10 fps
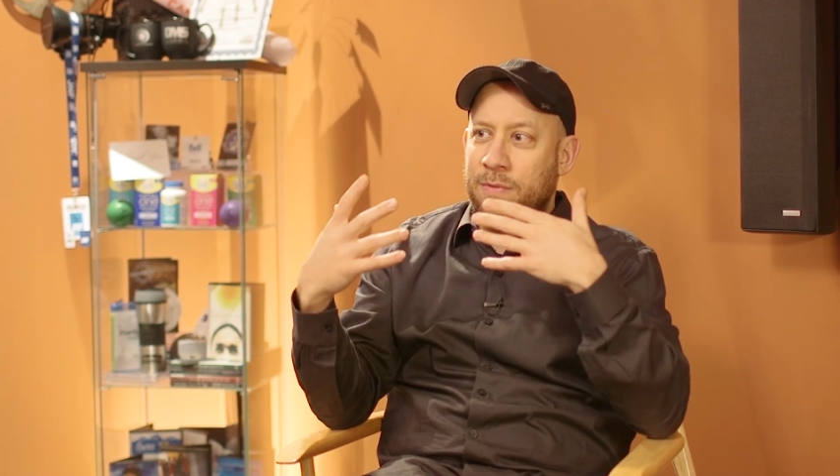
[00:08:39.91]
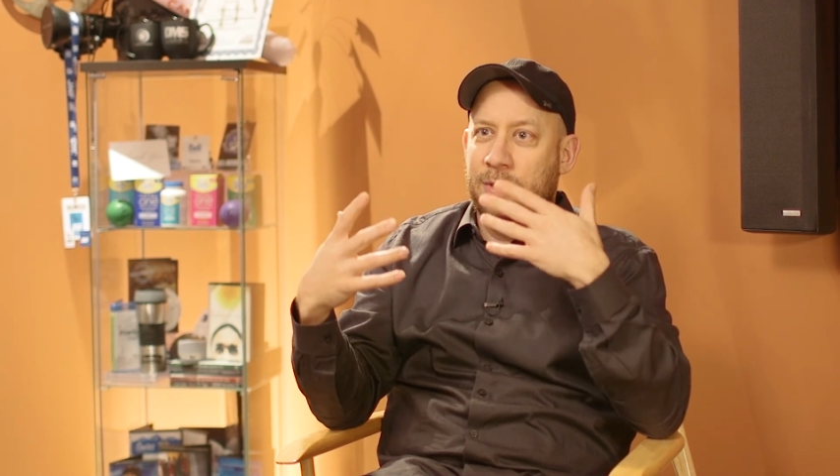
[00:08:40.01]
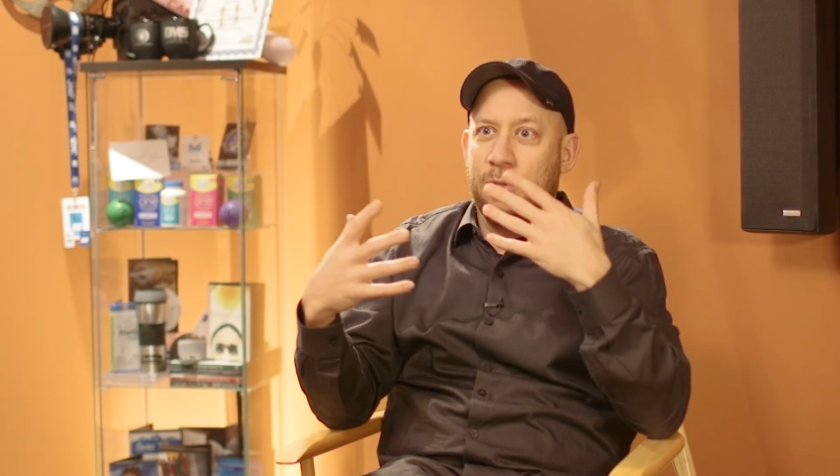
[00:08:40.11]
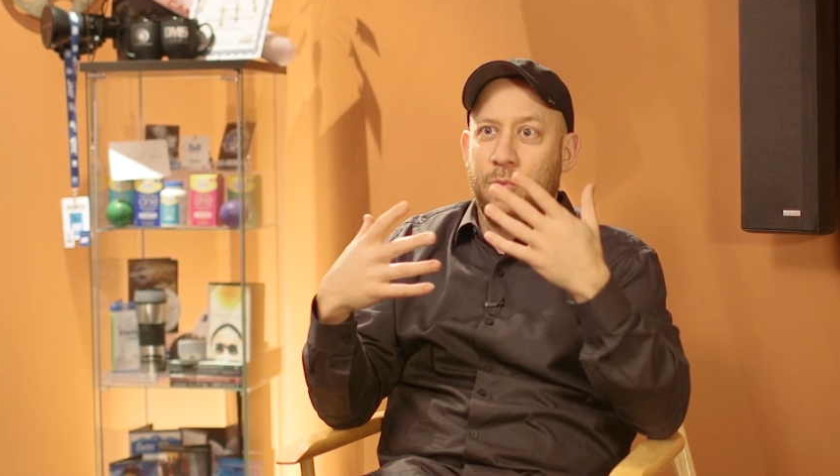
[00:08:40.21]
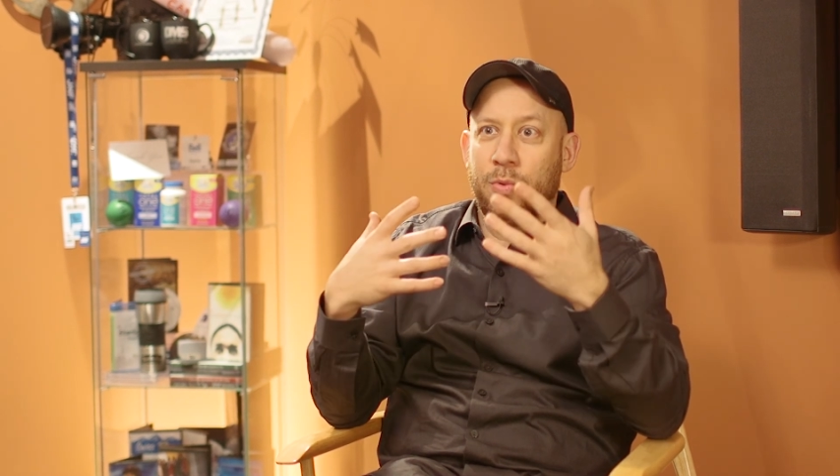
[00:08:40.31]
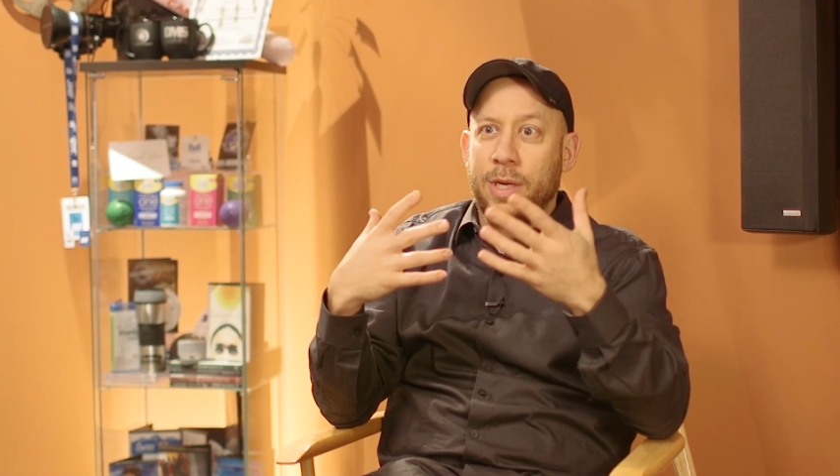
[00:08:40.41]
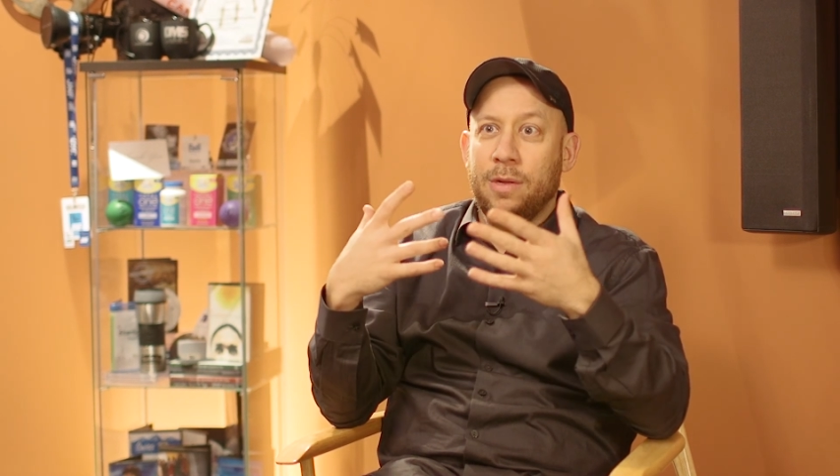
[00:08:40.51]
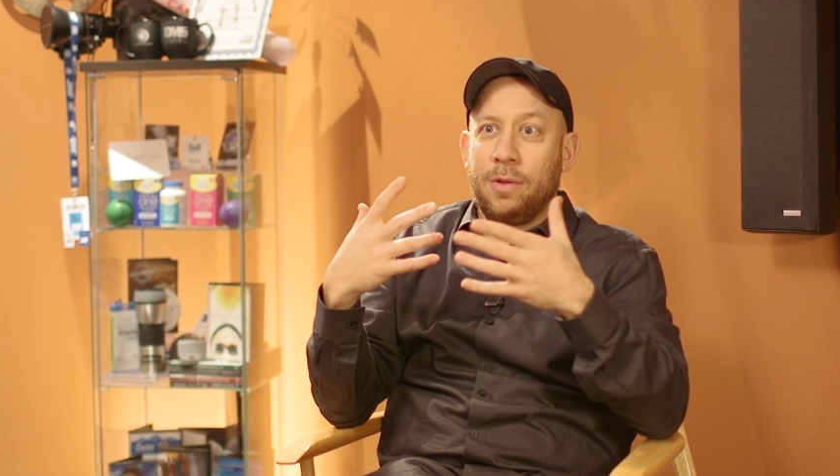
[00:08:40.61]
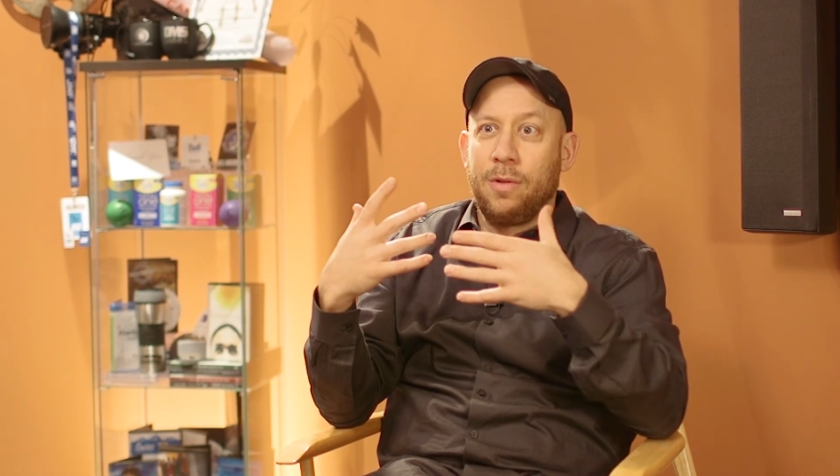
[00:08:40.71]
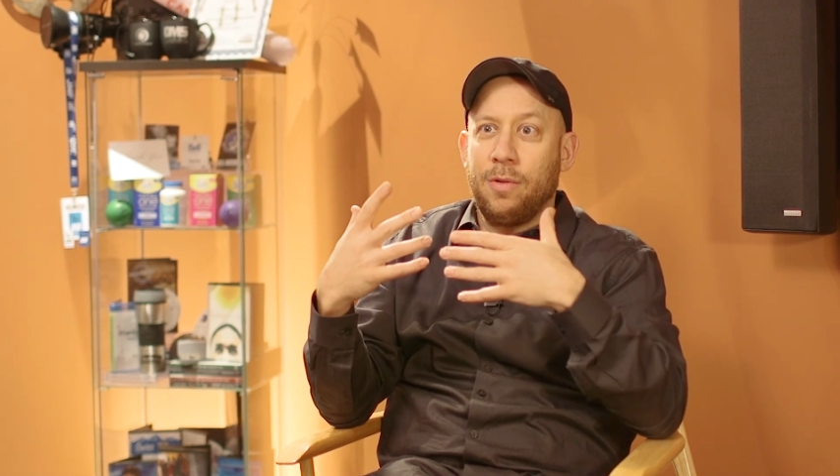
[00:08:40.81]
of
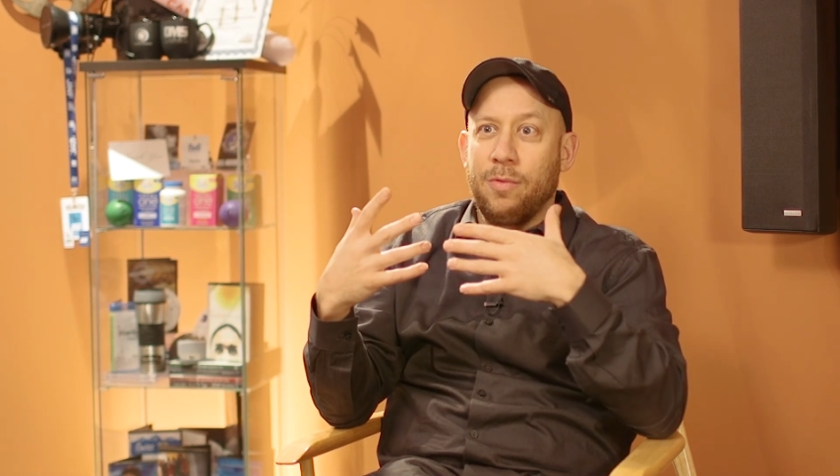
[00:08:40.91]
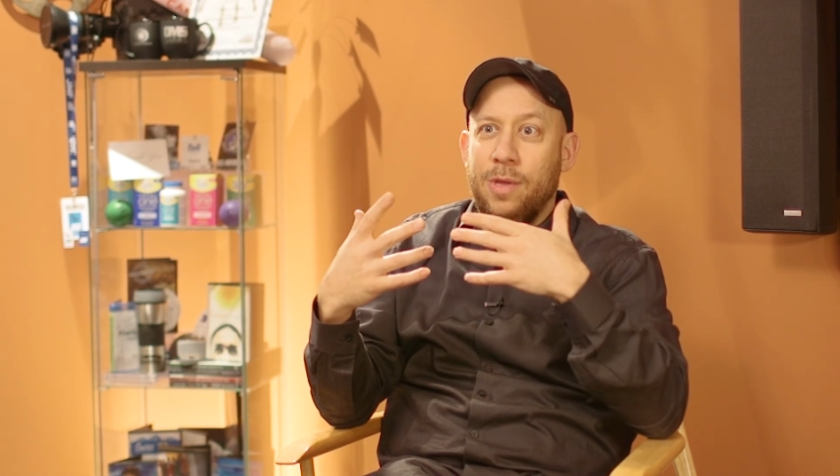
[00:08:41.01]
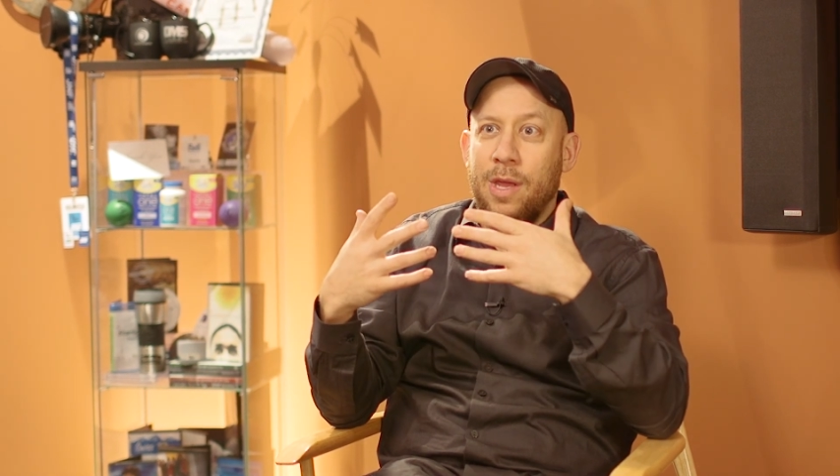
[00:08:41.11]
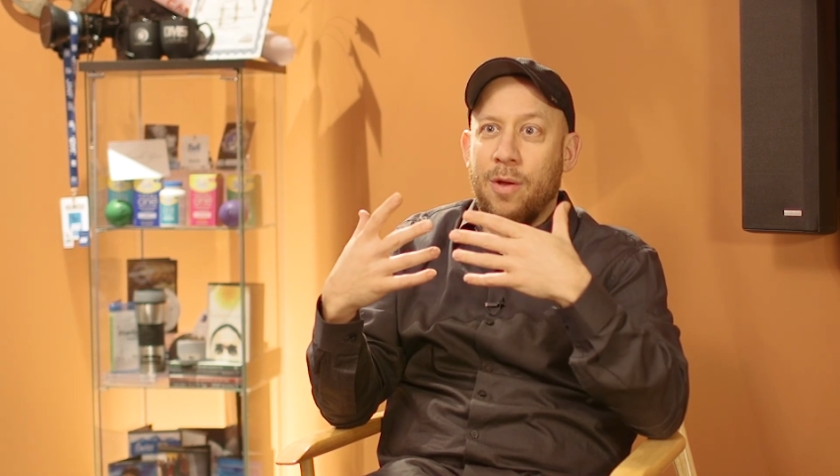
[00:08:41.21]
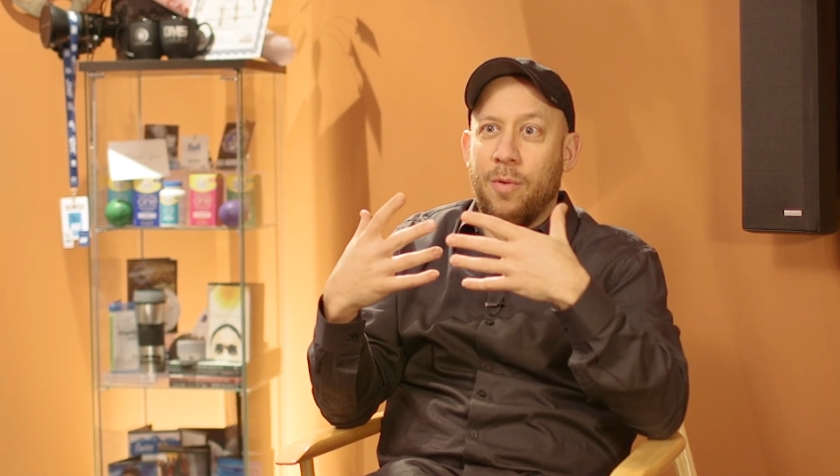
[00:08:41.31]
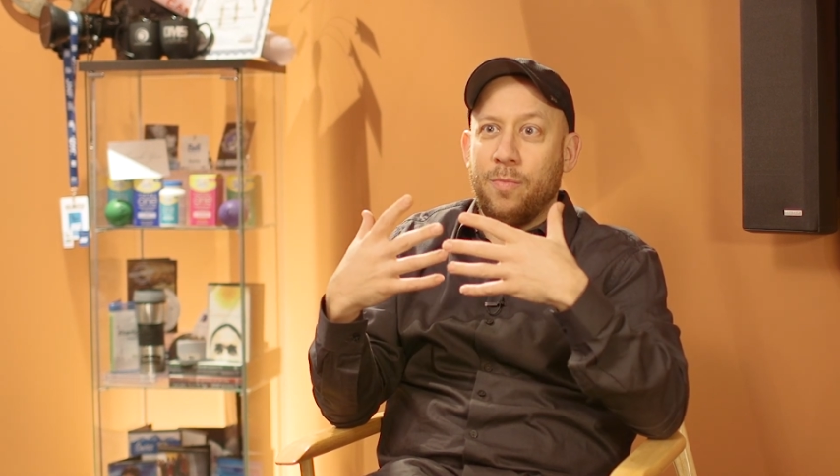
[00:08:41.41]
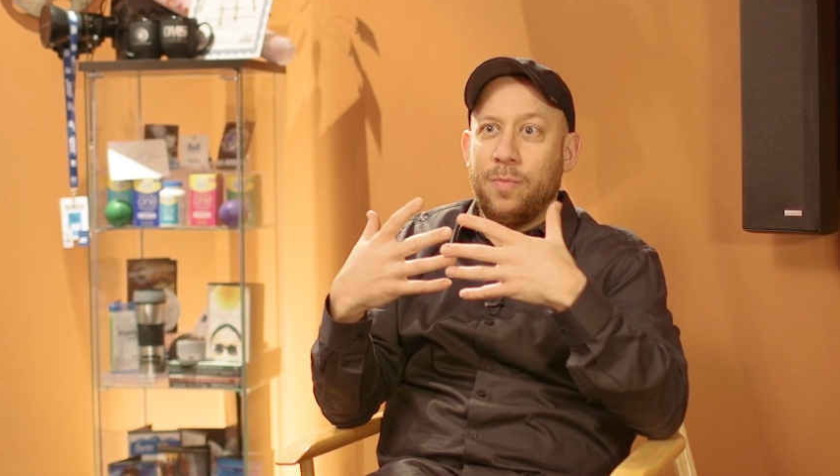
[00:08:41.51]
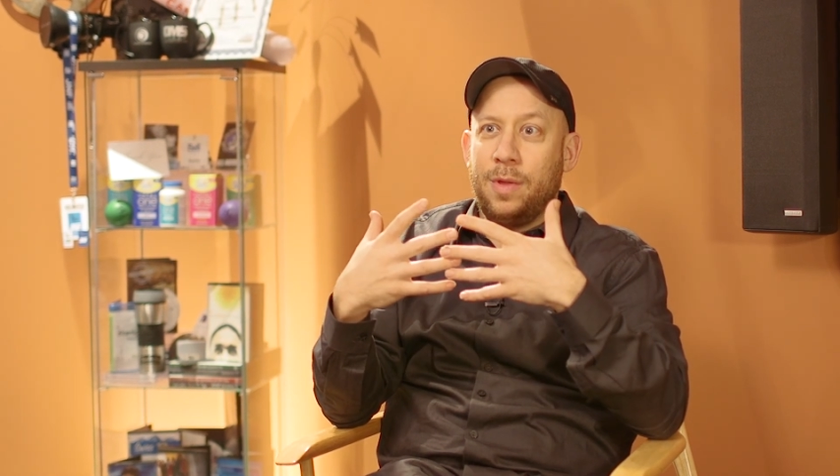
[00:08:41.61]
surreal, you know,